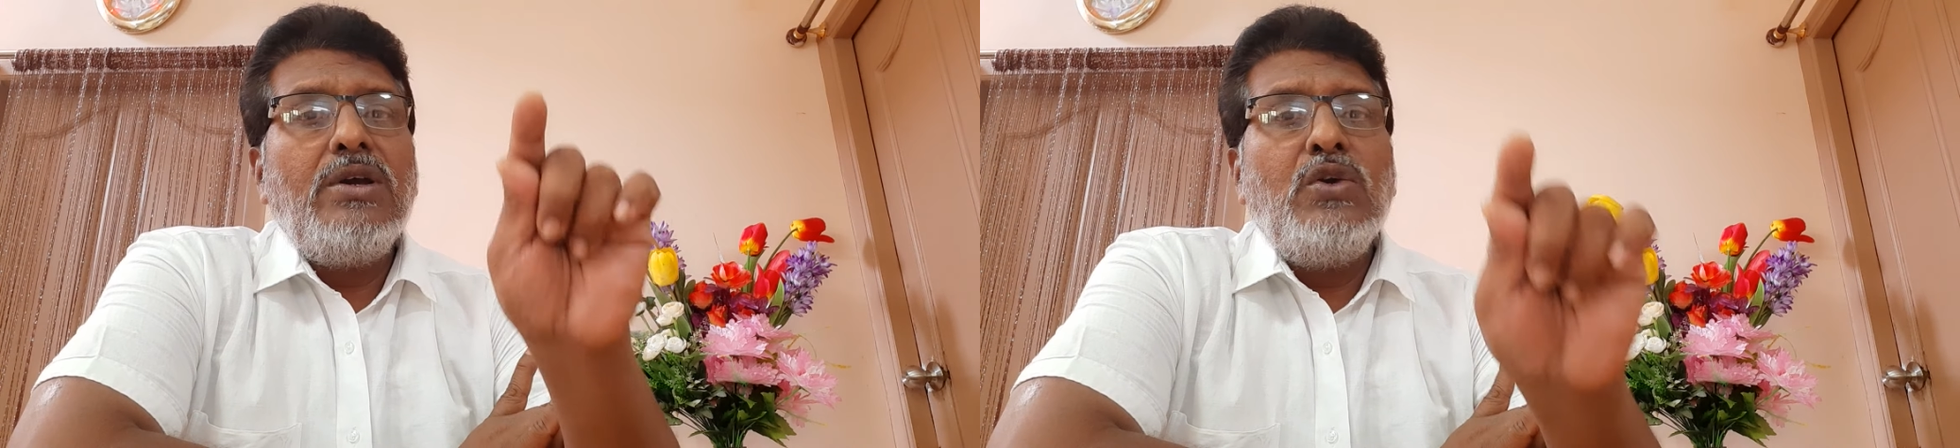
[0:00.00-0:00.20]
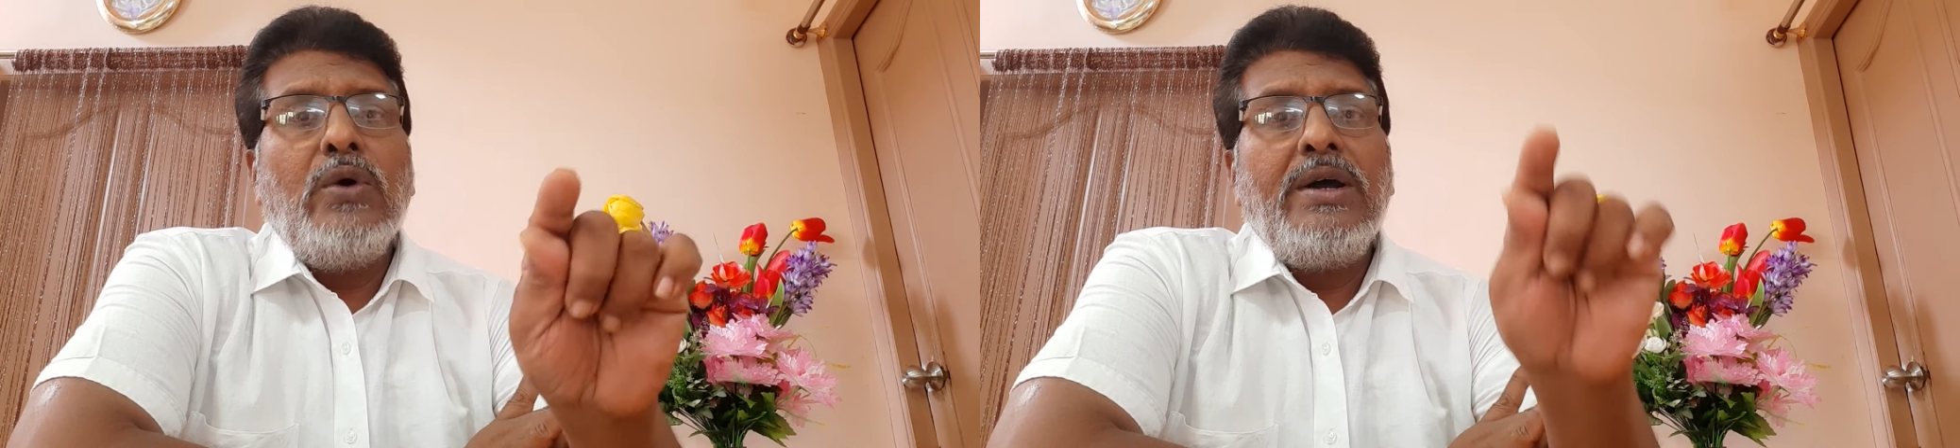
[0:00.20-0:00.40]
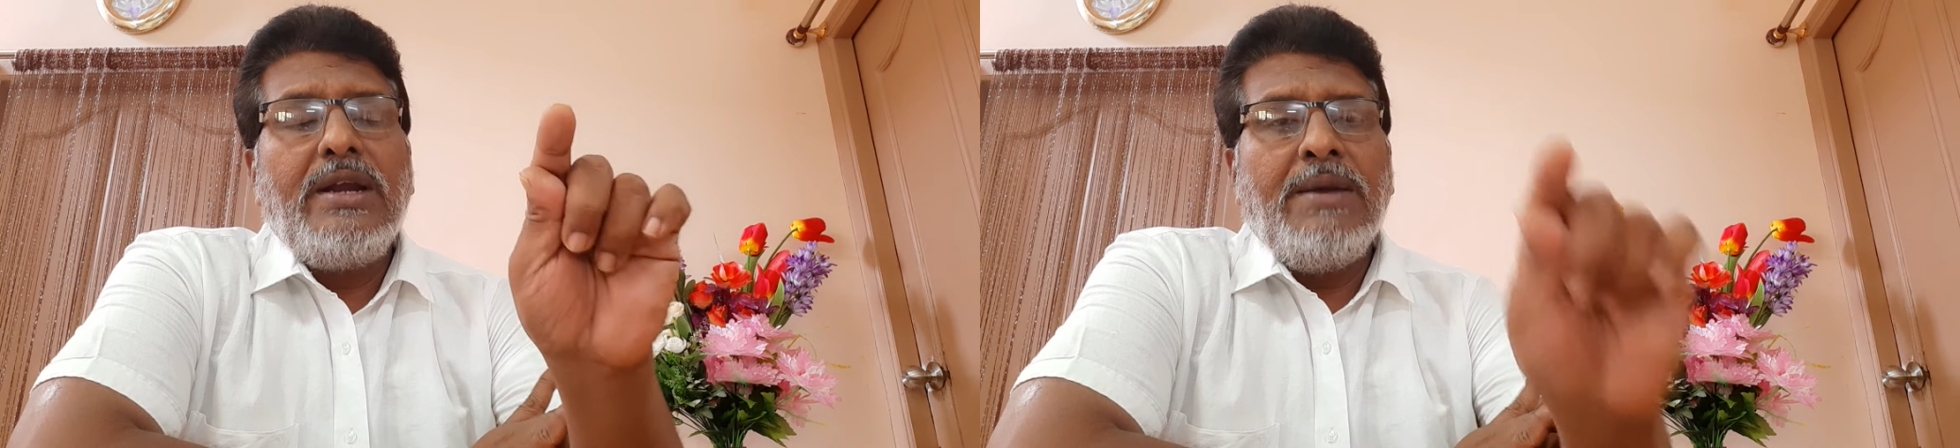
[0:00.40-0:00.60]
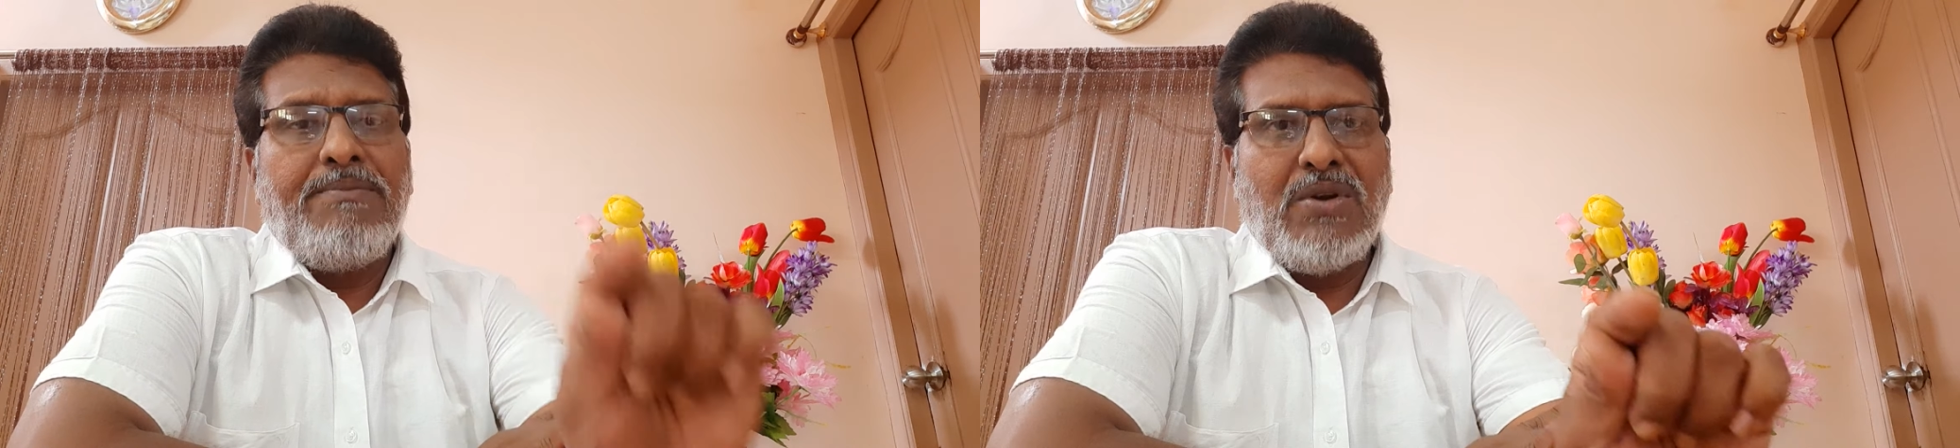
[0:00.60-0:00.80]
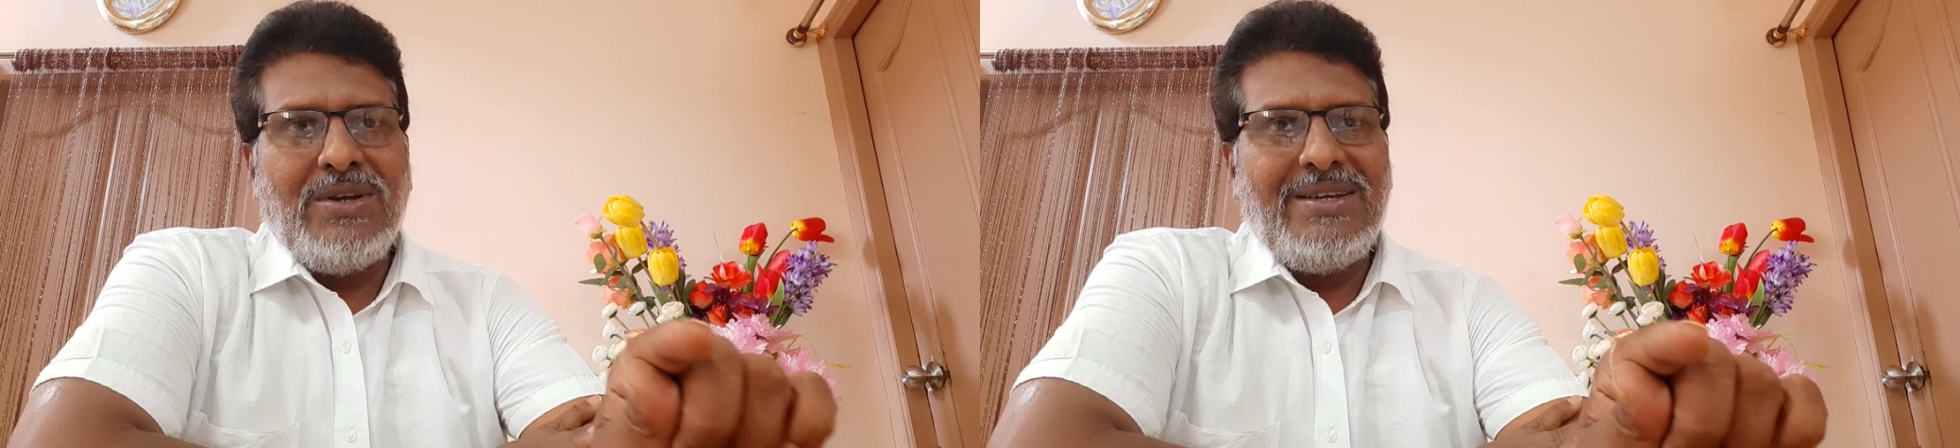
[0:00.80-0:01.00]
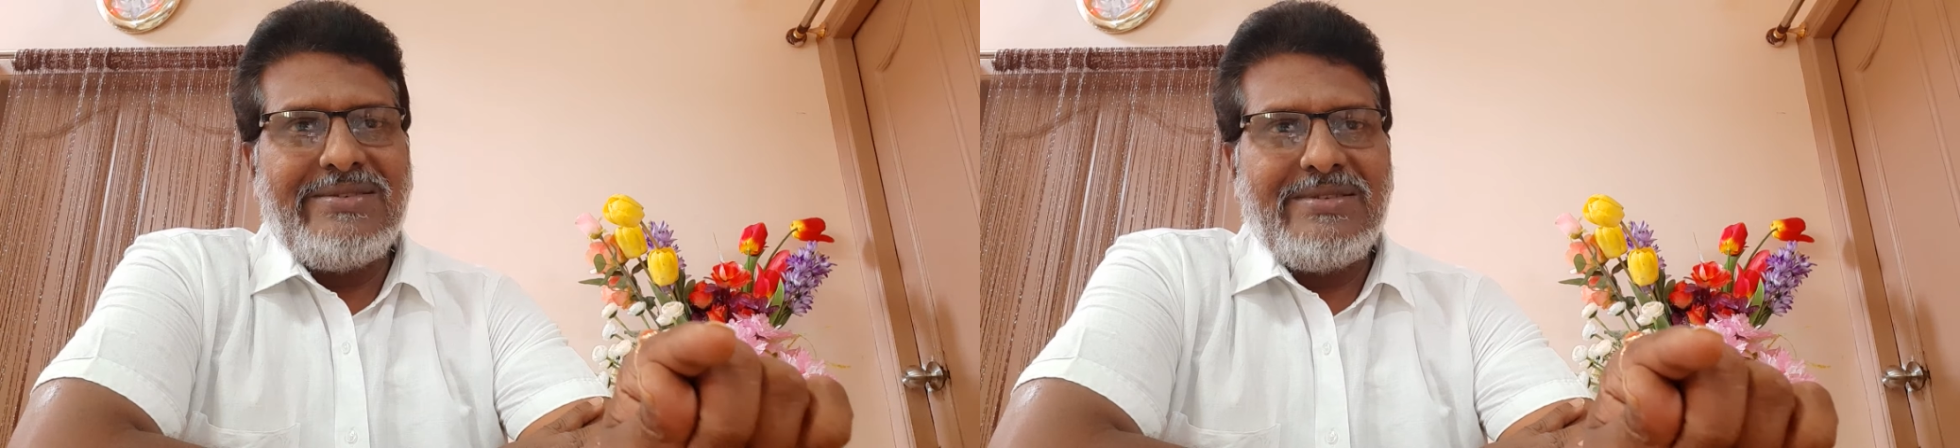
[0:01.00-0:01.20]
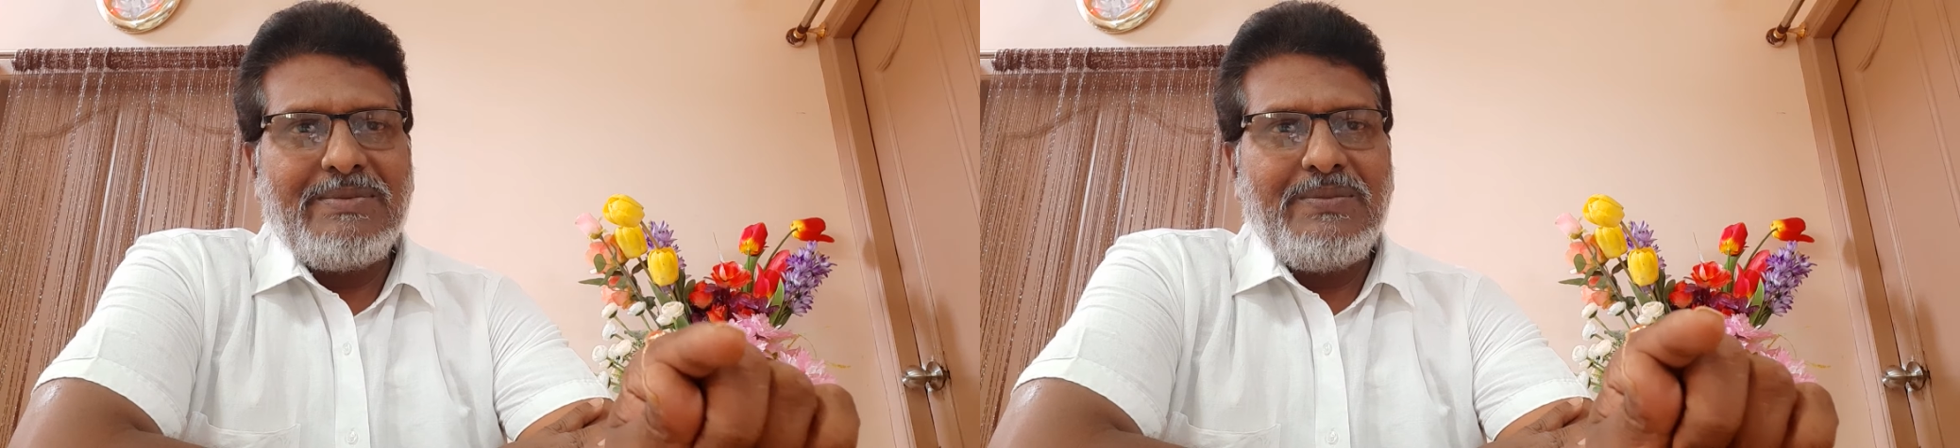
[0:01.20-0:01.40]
your employees,